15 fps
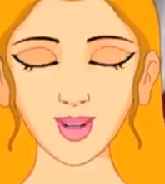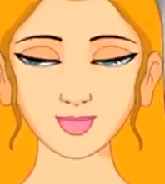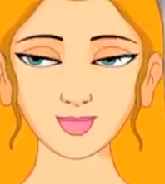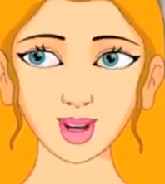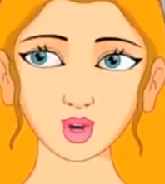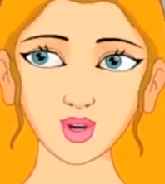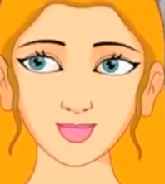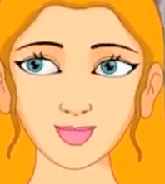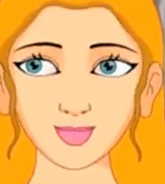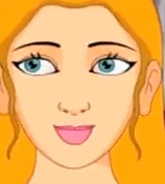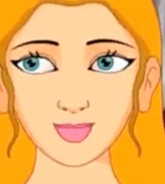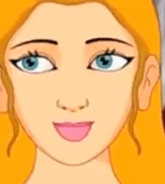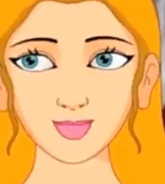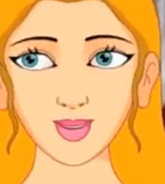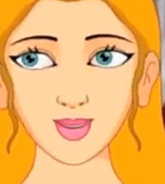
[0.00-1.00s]
No,
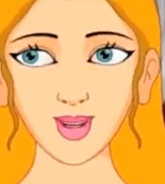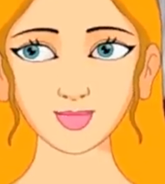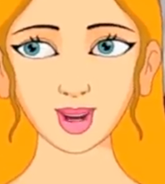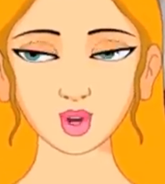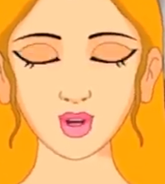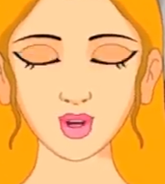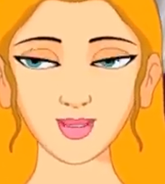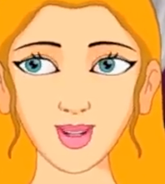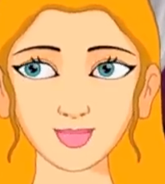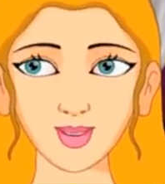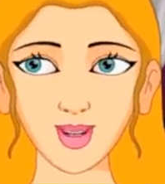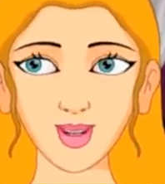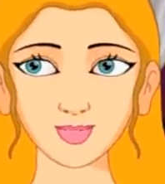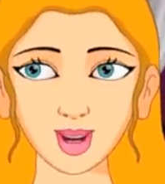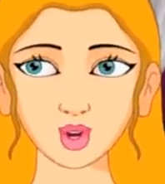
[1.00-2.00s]
I haven't
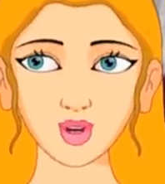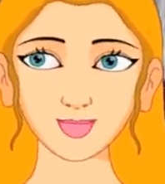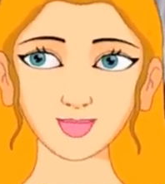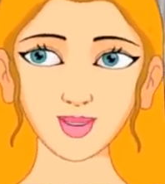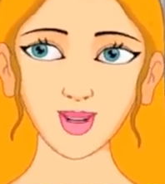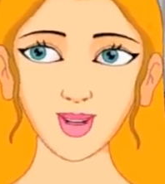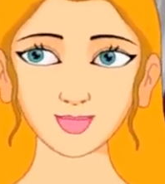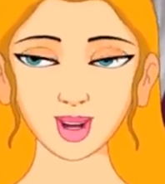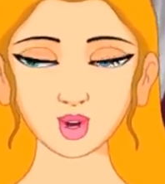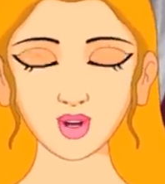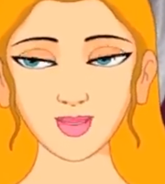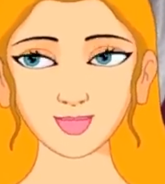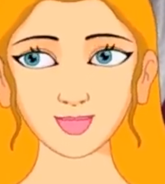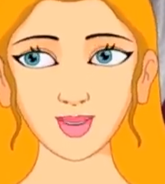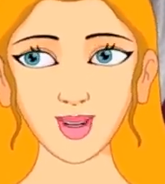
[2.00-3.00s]
even stepped down
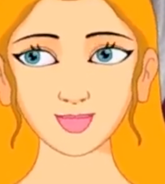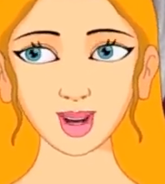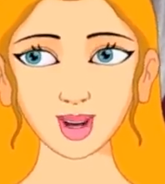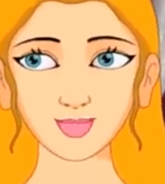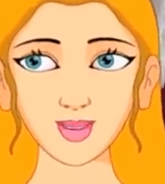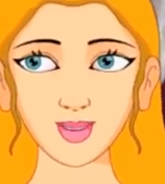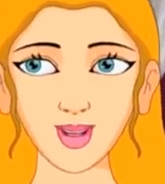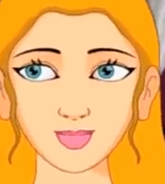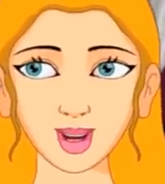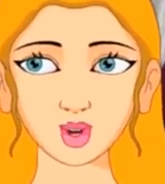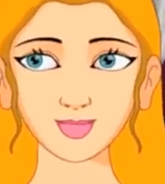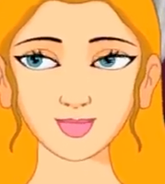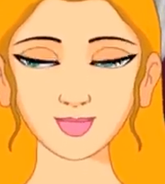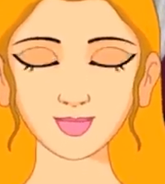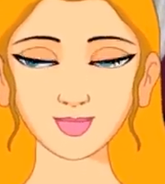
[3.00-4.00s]
from the tower
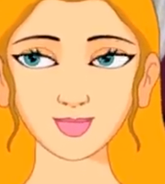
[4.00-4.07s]
ever.